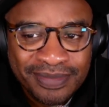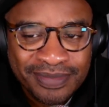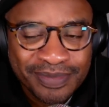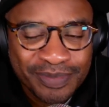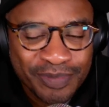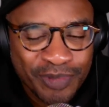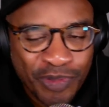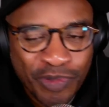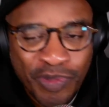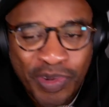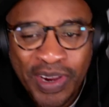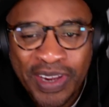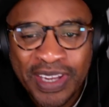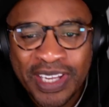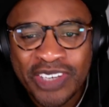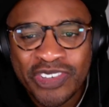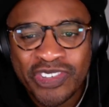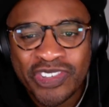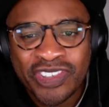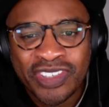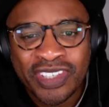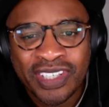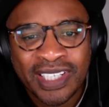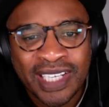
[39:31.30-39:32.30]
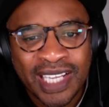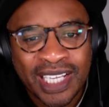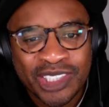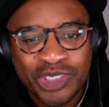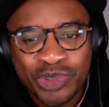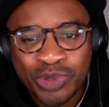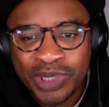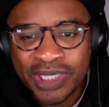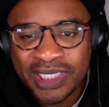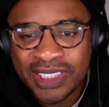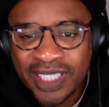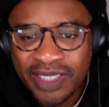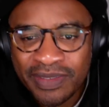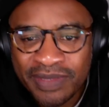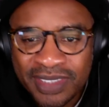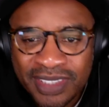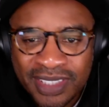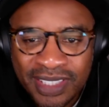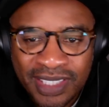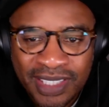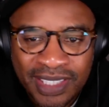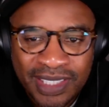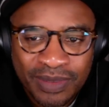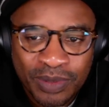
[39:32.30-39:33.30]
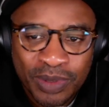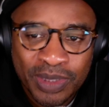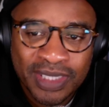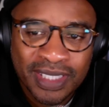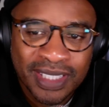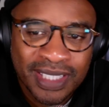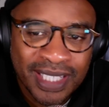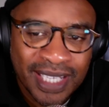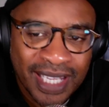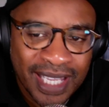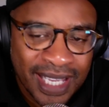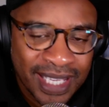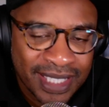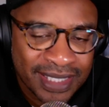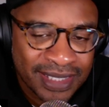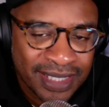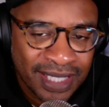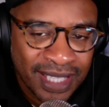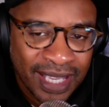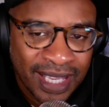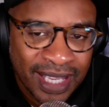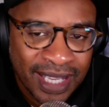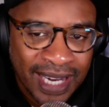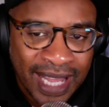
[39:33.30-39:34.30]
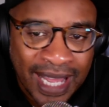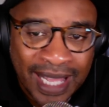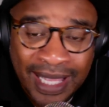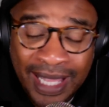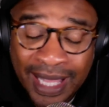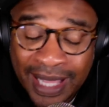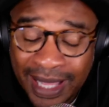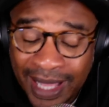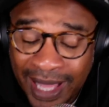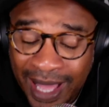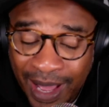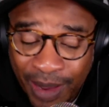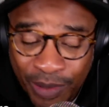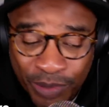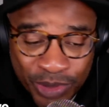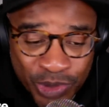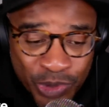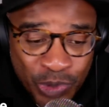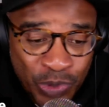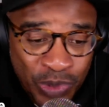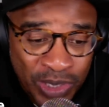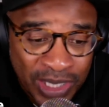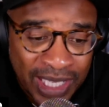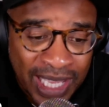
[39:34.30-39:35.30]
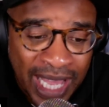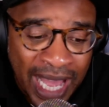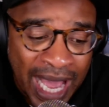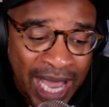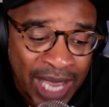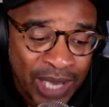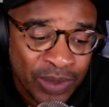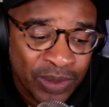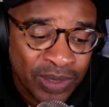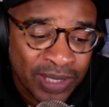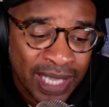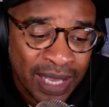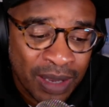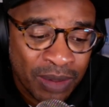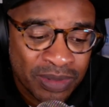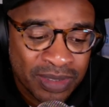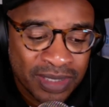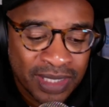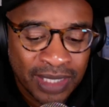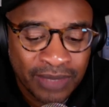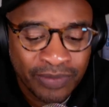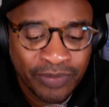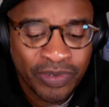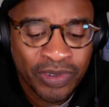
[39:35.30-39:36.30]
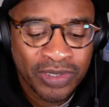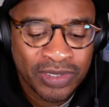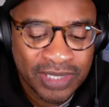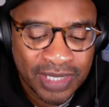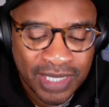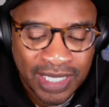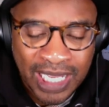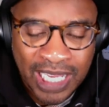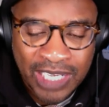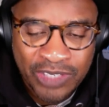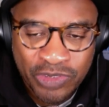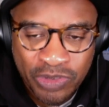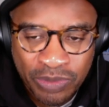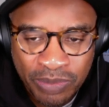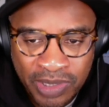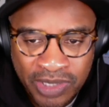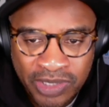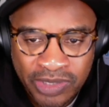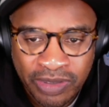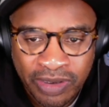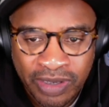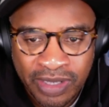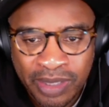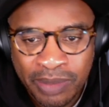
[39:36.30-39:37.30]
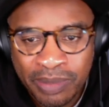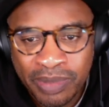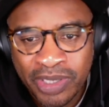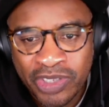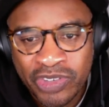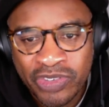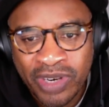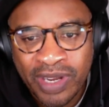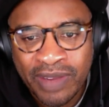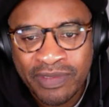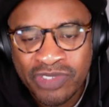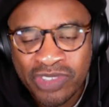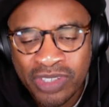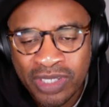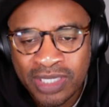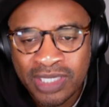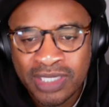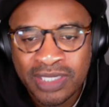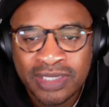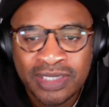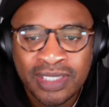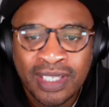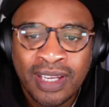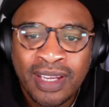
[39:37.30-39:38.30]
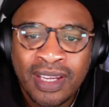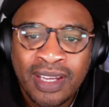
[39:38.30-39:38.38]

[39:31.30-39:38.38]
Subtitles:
Very interesting. Now, 2017 was a class that I was really high on. That was the first class for me, starting NBA Draft Junkies.